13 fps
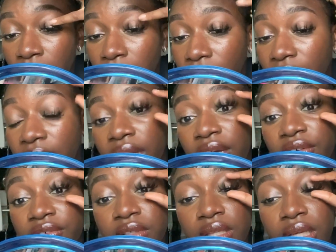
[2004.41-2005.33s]
But like, I
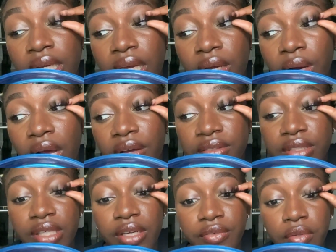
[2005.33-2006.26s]
feel like after
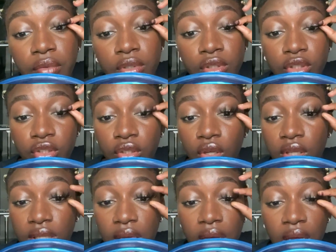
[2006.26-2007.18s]
everyone saw
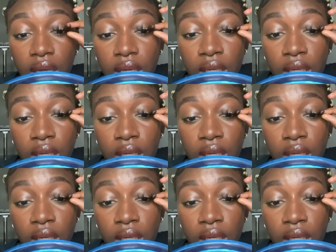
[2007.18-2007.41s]
that,